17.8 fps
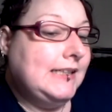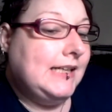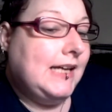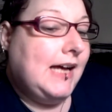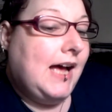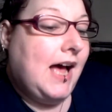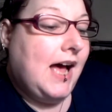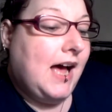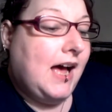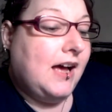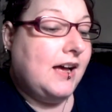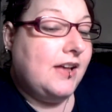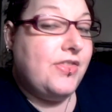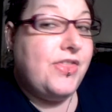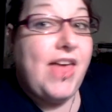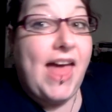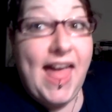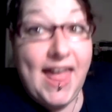Uh,
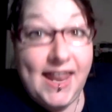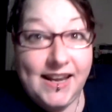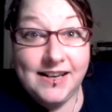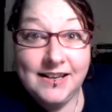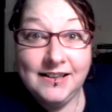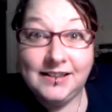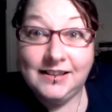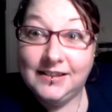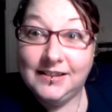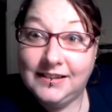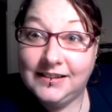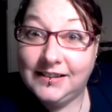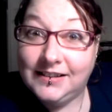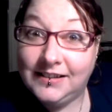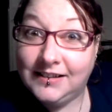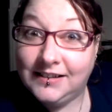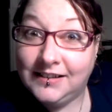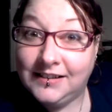then,
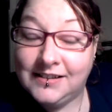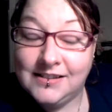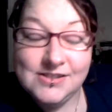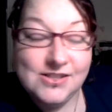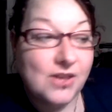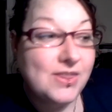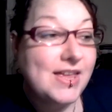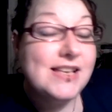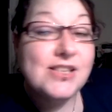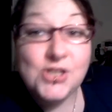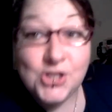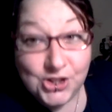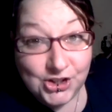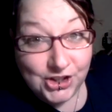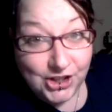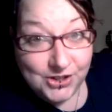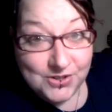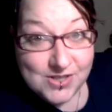so that's good
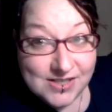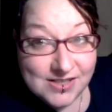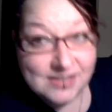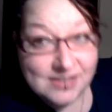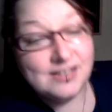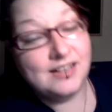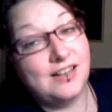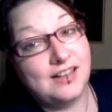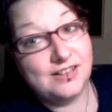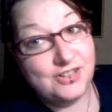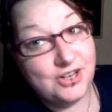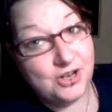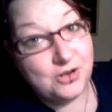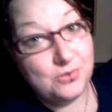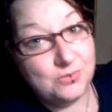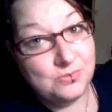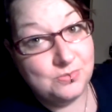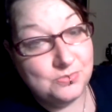news. Uh,
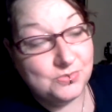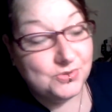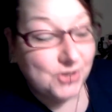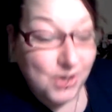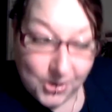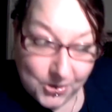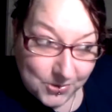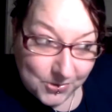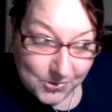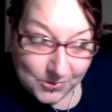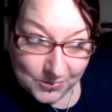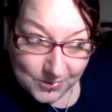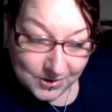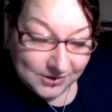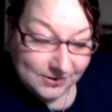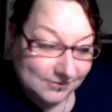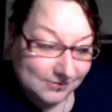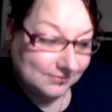no, no,
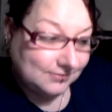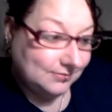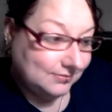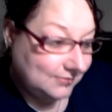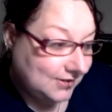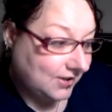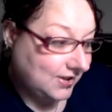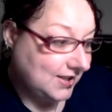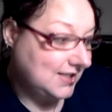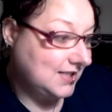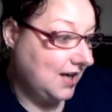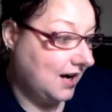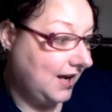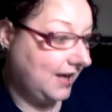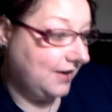nothing dire